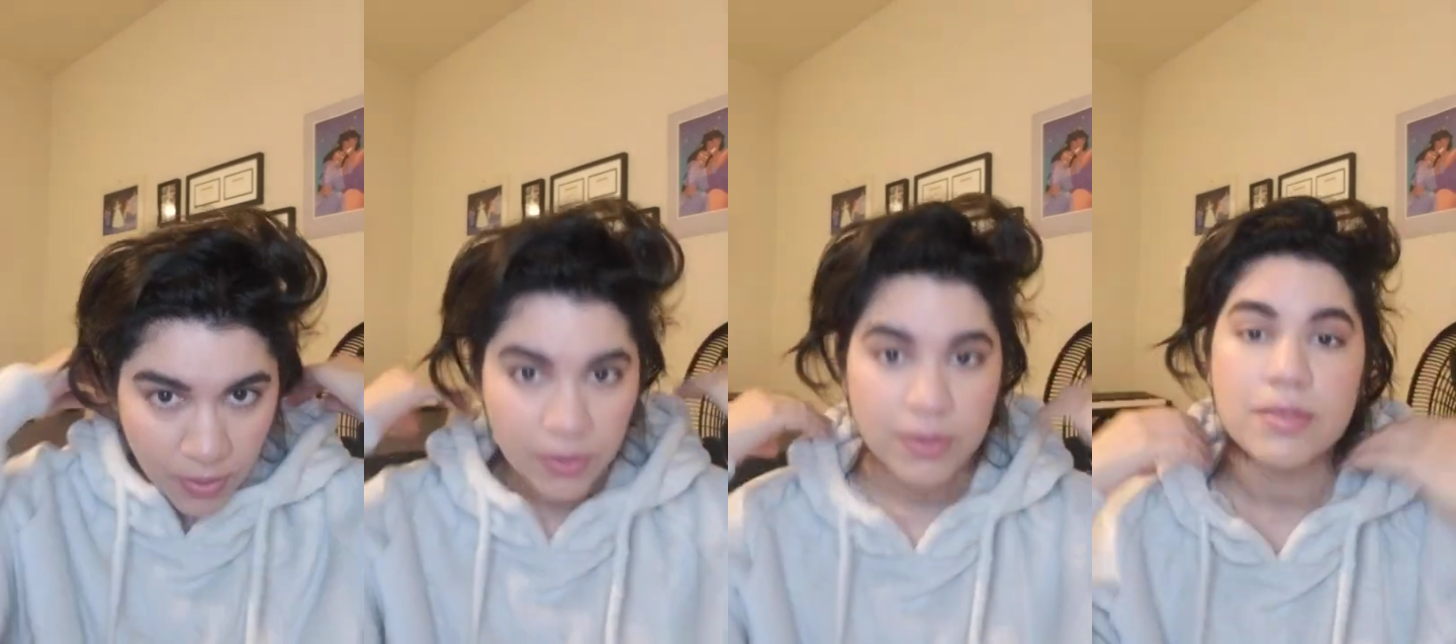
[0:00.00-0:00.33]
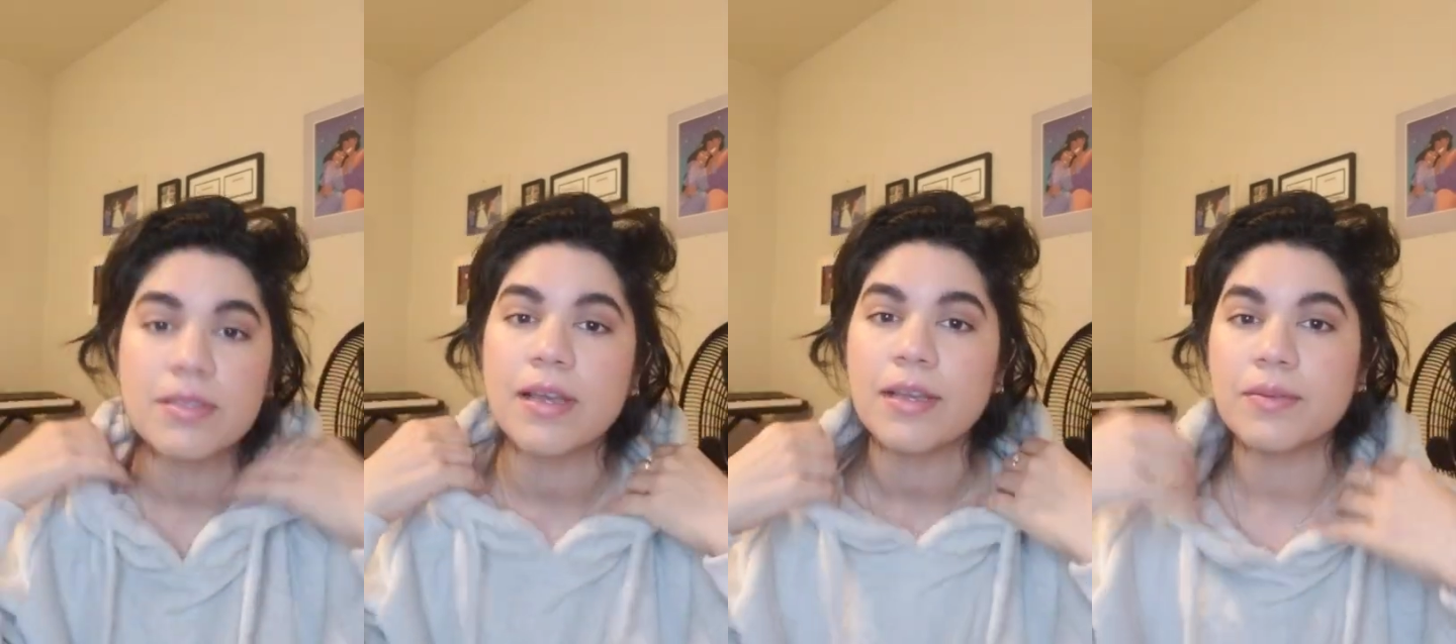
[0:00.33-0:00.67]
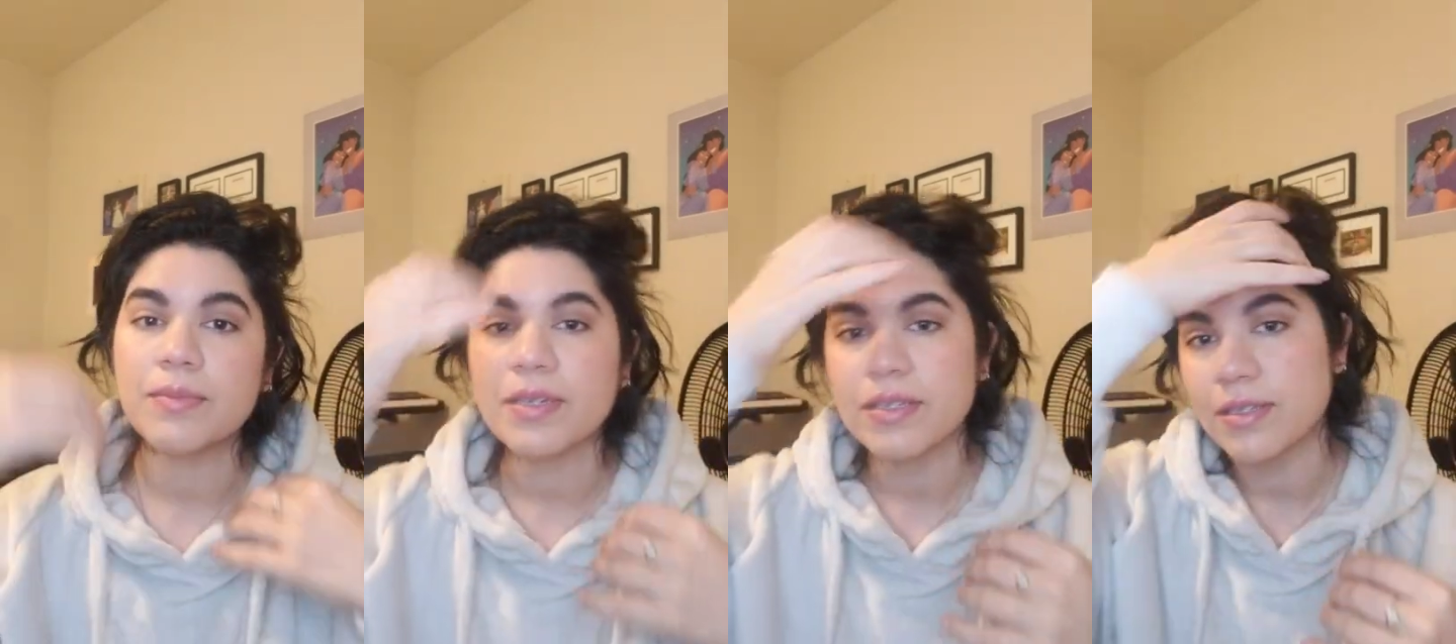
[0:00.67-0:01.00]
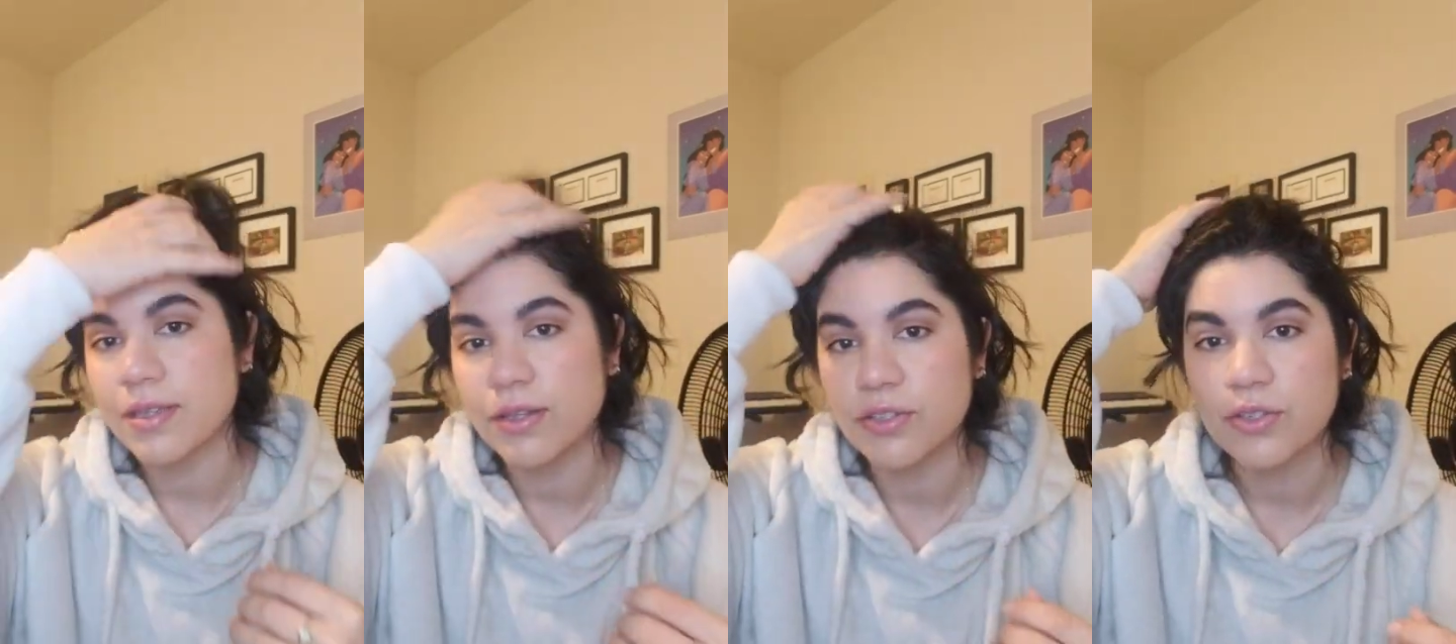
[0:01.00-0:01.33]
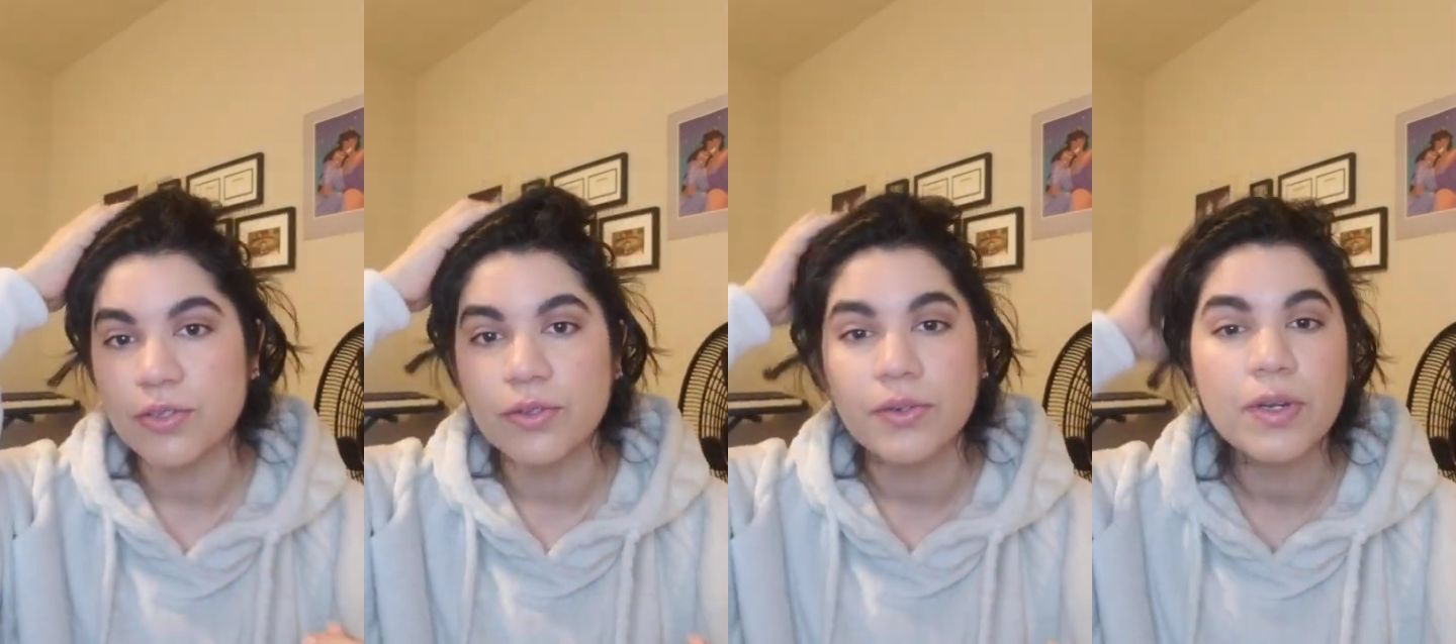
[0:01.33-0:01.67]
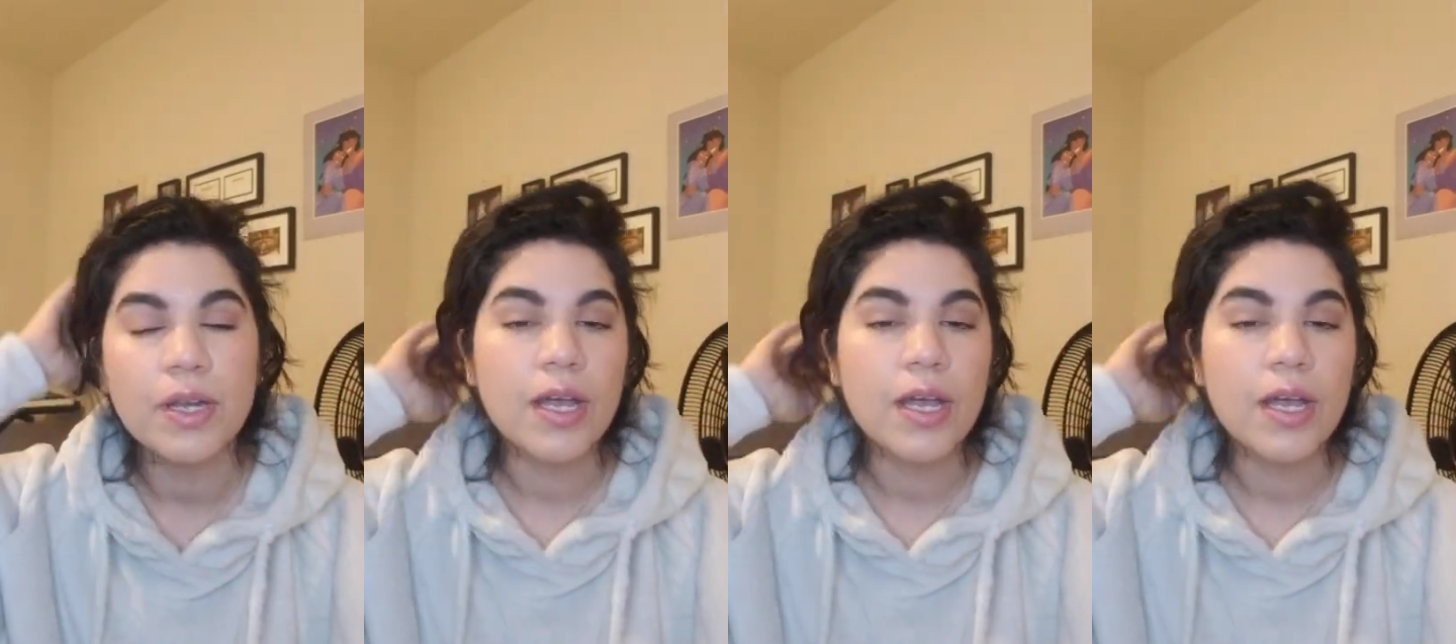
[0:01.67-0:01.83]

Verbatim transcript: all the time and it's not true.